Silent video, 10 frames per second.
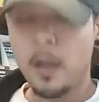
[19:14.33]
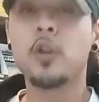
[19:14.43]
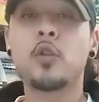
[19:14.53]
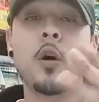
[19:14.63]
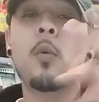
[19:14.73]

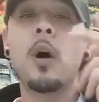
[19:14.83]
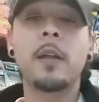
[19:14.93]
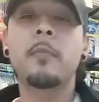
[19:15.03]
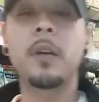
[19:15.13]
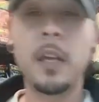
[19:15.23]
You don't want to
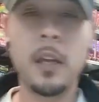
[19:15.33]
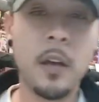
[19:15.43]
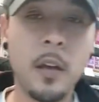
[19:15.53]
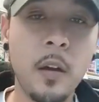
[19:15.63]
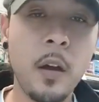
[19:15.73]
be
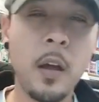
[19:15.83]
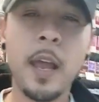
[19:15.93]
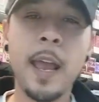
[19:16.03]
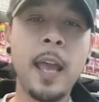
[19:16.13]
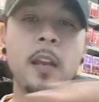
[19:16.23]

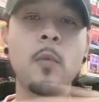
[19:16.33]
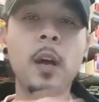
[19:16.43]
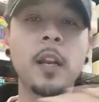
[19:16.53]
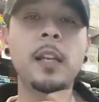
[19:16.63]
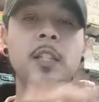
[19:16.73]
any one
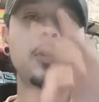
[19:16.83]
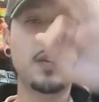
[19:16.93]
of these 3